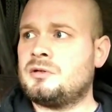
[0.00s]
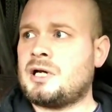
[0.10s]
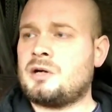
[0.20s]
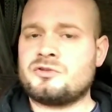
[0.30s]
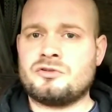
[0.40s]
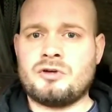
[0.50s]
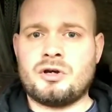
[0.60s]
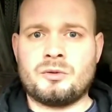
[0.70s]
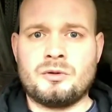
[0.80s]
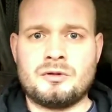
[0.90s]
how do you
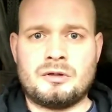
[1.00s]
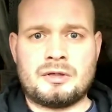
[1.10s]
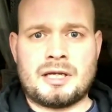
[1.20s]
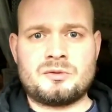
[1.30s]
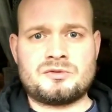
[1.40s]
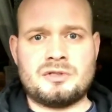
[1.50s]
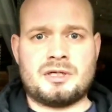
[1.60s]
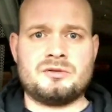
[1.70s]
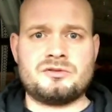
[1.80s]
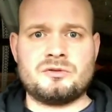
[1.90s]
grow? Like
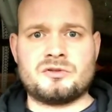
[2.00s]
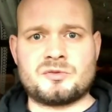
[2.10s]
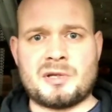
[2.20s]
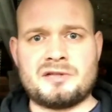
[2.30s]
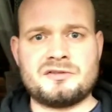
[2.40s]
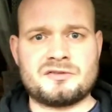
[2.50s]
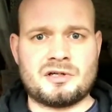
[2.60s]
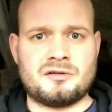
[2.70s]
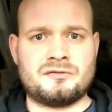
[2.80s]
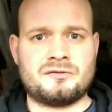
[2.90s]
how do you expand
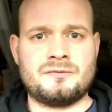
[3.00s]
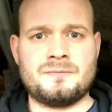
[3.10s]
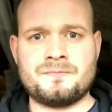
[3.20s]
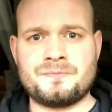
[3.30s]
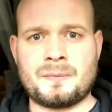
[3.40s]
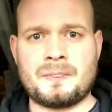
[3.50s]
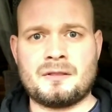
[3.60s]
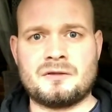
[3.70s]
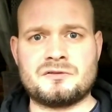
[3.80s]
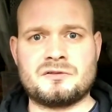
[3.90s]
yourself
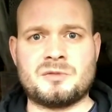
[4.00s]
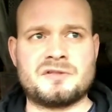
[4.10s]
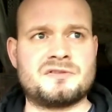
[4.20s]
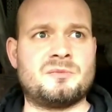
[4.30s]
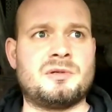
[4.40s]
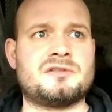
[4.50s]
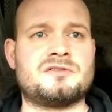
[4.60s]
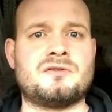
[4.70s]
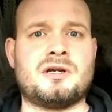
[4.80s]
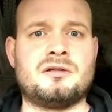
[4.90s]
as a domestic
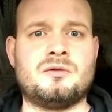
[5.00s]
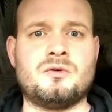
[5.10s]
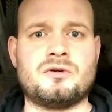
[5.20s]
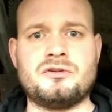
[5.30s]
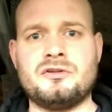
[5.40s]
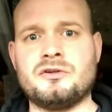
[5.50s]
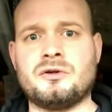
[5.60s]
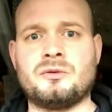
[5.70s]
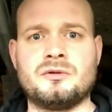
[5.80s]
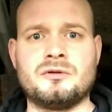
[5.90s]
plasterer? Like, what can you
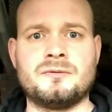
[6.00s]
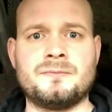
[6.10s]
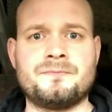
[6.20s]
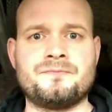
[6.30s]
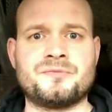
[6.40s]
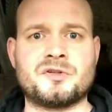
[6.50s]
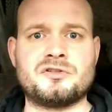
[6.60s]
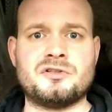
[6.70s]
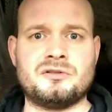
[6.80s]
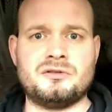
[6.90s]
do?
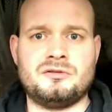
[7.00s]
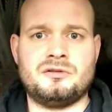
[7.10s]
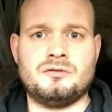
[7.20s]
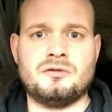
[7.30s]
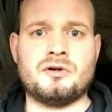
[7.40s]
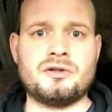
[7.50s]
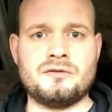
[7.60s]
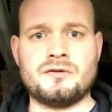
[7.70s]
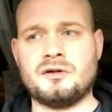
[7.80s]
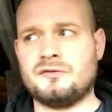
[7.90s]
Because
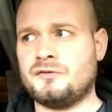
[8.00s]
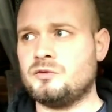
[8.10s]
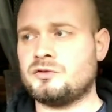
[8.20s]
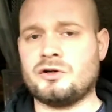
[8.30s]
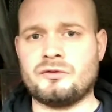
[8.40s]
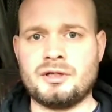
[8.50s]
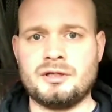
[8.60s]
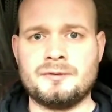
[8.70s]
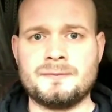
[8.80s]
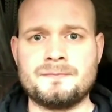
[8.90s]
you've got a full diary,
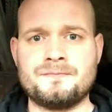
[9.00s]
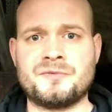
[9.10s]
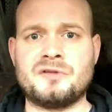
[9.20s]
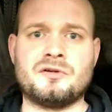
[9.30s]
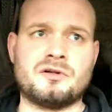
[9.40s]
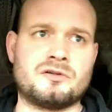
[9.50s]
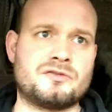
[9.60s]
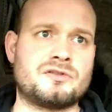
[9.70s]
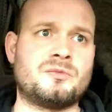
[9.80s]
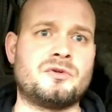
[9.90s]
you've got
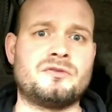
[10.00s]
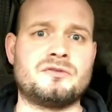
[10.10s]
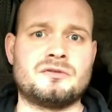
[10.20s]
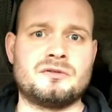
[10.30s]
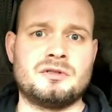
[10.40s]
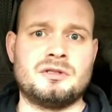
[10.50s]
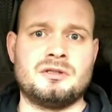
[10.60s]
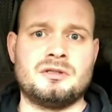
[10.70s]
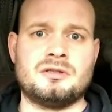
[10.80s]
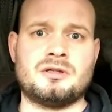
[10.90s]
customers,
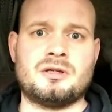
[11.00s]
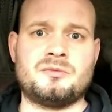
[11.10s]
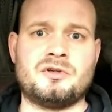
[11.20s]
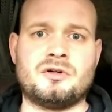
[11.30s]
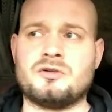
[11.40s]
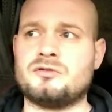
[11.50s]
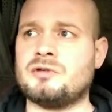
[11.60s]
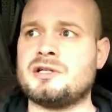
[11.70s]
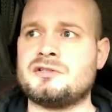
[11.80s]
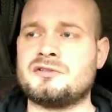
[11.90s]
you've got a good
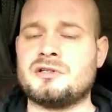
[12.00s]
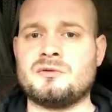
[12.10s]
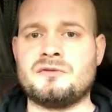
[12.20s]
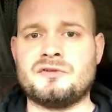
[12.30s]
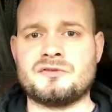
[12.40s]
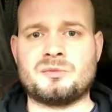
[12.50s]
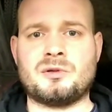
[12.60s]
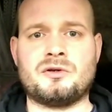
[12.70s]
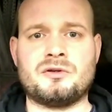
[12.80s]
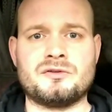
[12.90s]
relationship with your
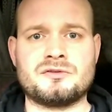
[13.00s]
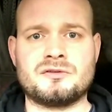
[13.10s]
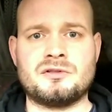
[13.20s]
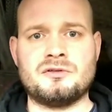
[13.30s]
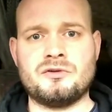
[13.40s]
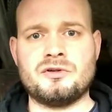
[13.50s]
suppliers, and you're